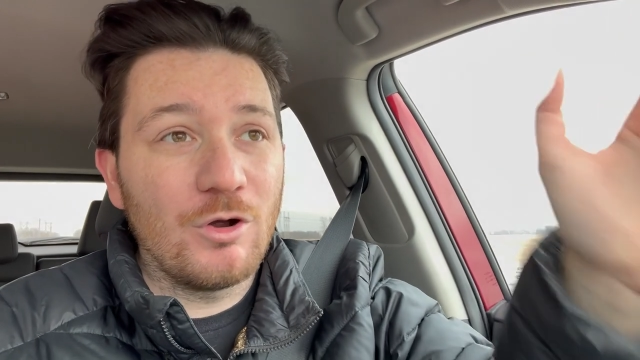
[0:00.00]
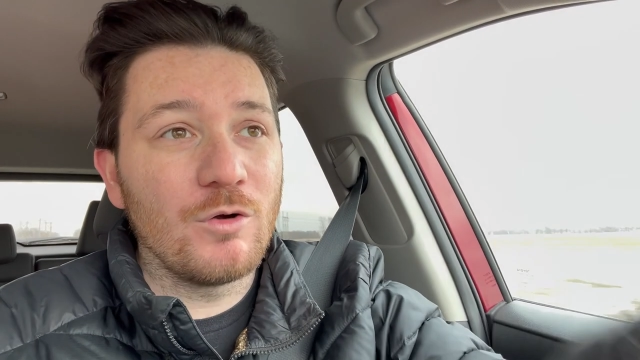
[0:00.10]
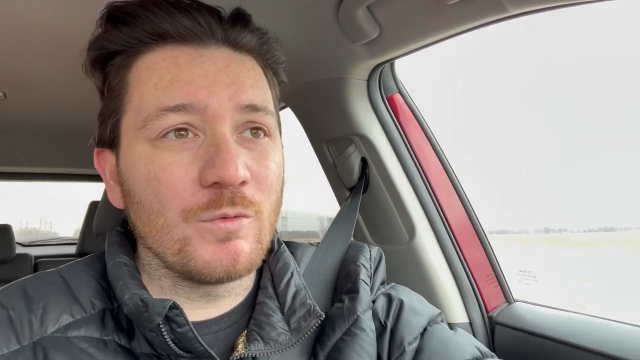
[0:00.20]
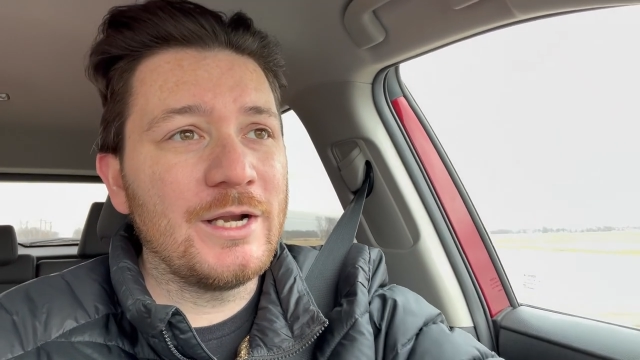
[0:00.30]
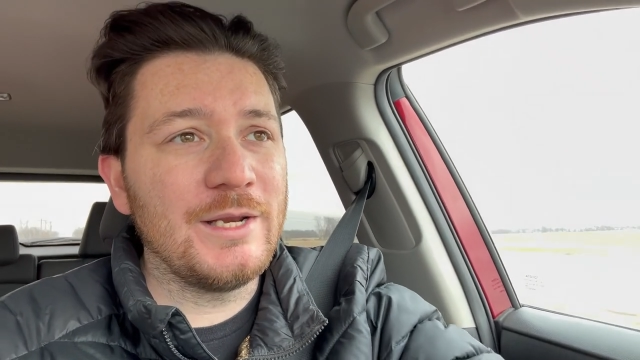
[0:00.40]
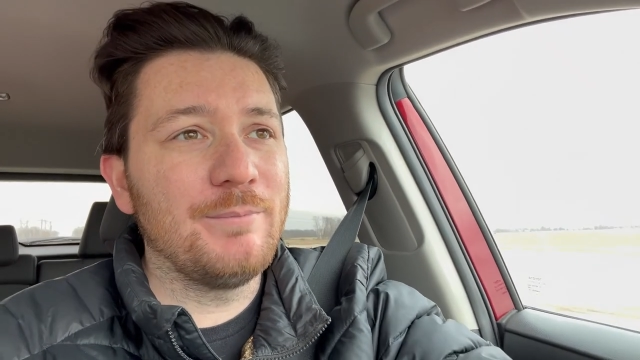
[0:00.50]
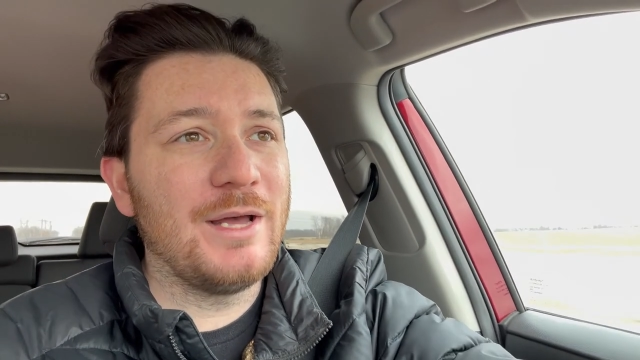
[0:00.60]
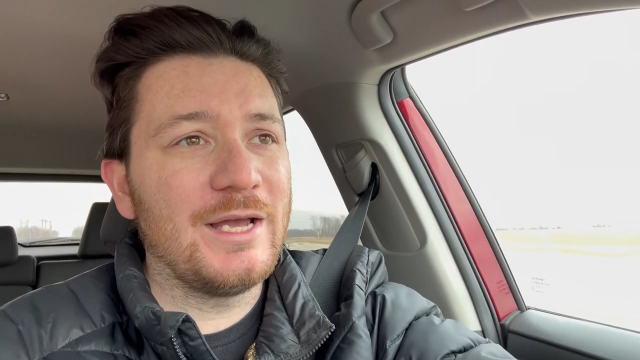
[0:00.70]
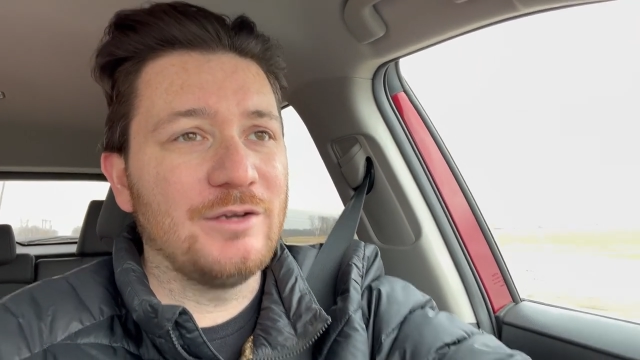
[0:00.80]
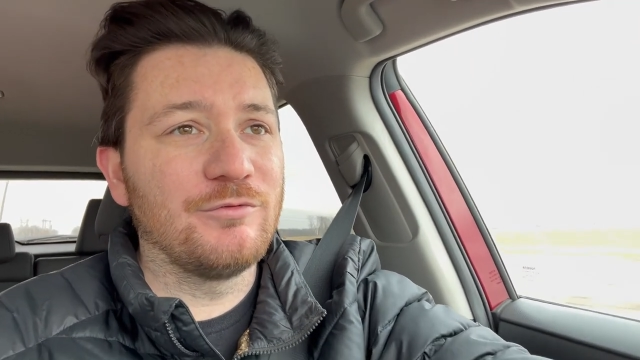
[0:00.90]
already
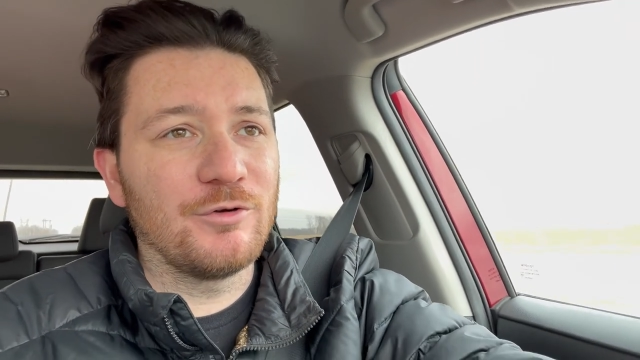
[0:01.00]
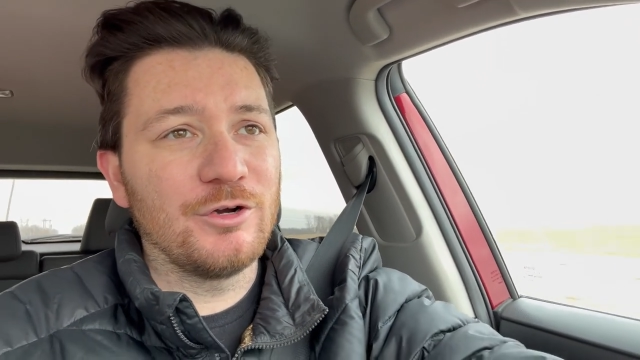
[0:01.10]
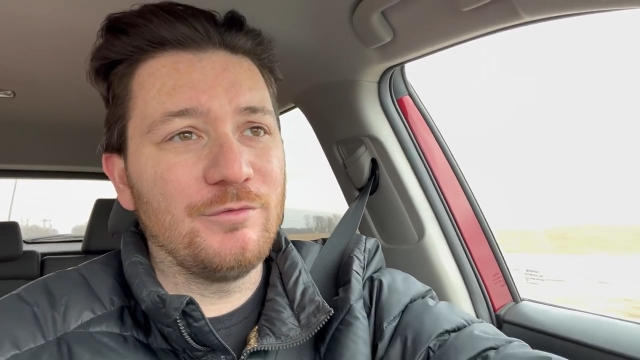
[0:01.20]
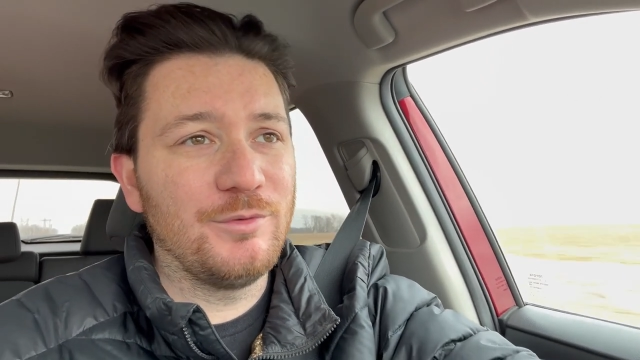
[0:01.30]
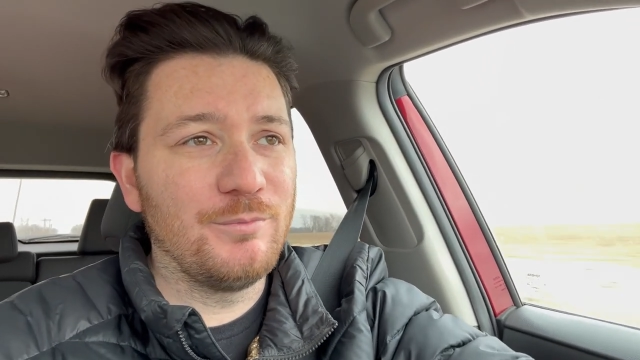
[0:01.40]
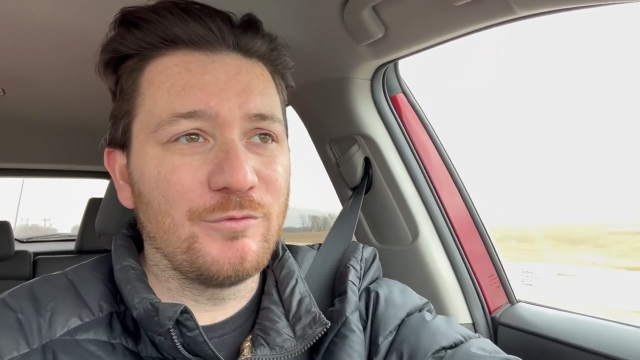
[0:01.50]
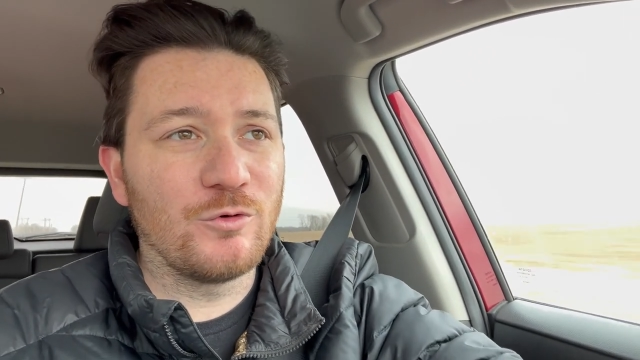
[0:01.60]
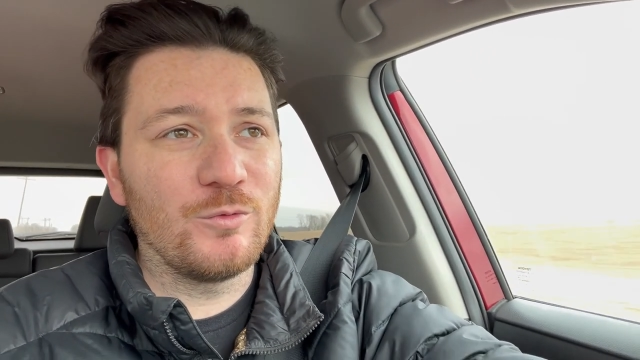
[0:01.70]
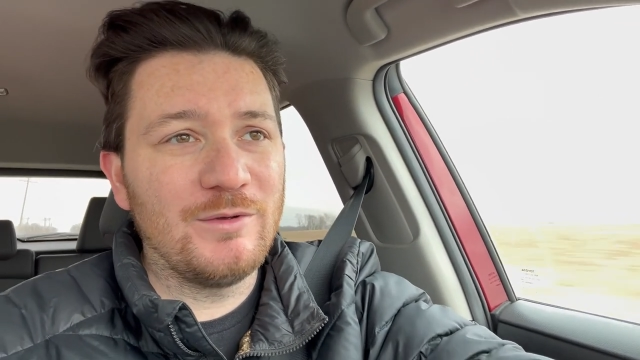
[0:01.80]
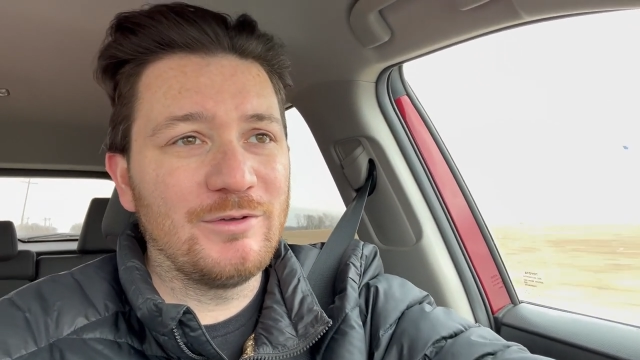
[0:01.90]
back in front of him
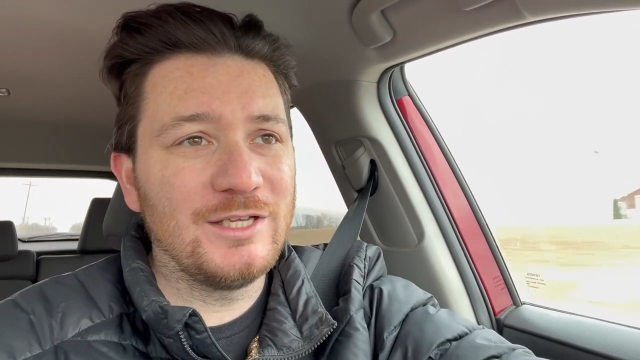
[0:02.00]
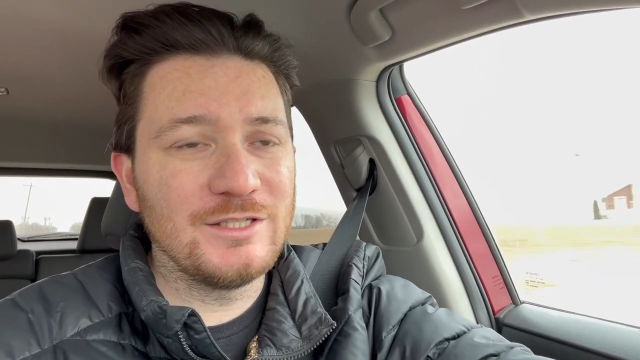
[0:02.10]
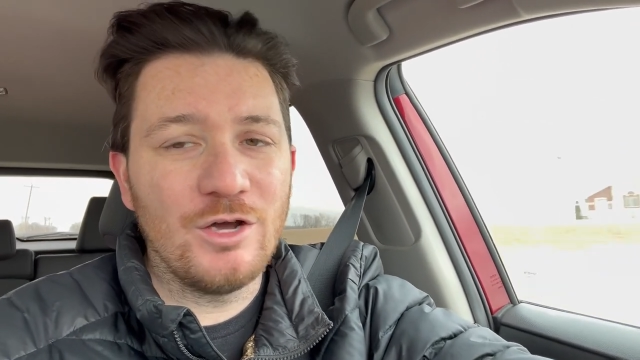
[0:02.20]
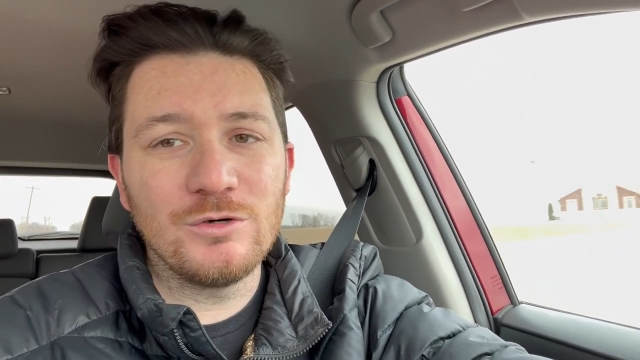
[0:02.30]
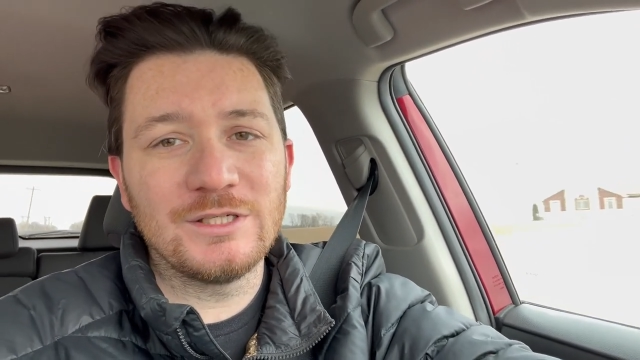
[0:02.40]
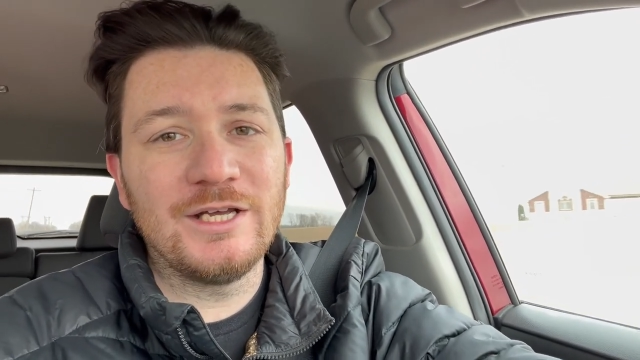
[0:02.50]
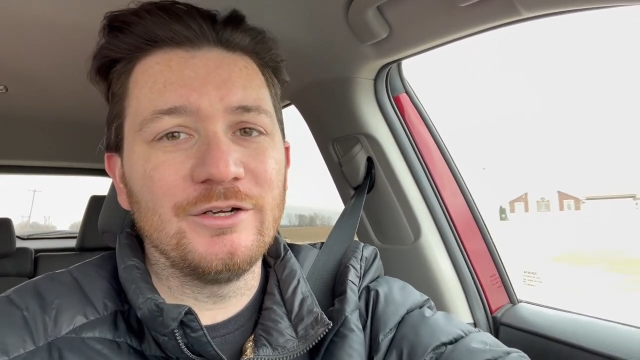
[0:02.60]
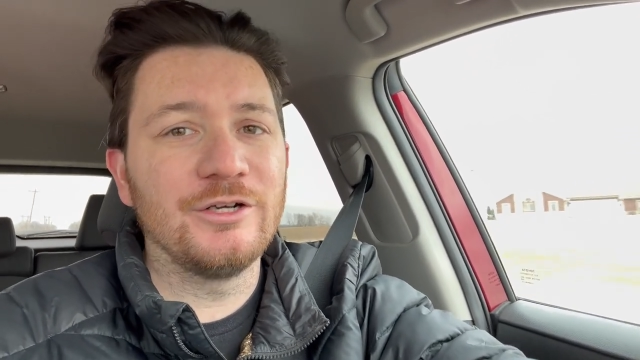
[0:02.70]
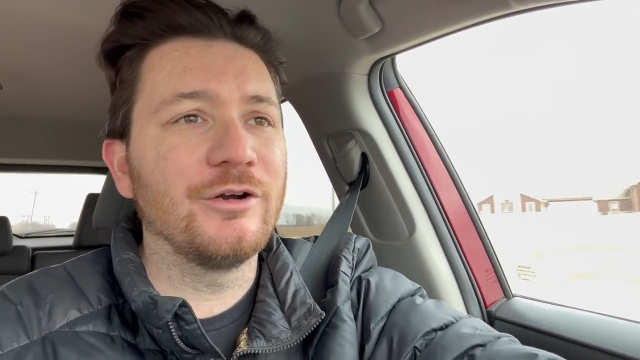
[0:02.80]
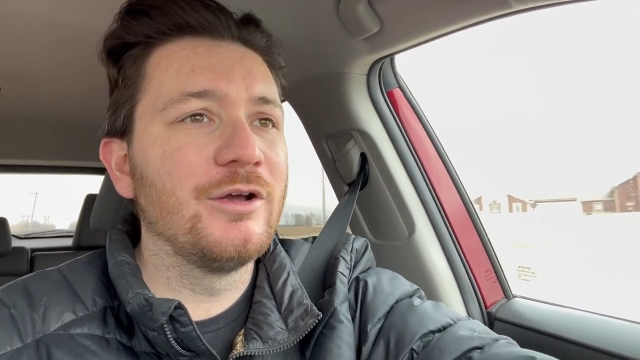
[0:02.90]
before we even get to
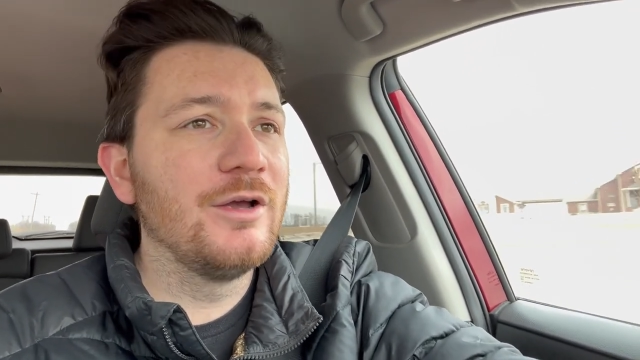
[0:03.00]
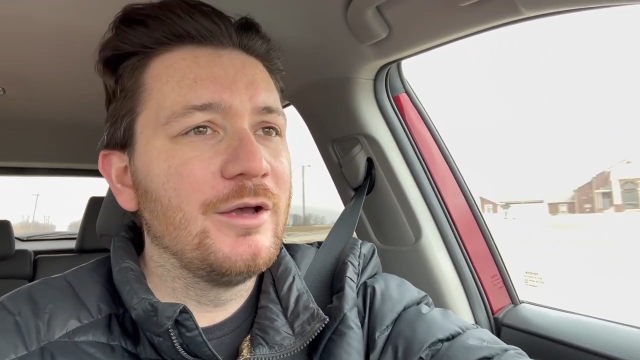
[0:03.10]
Oaktown here.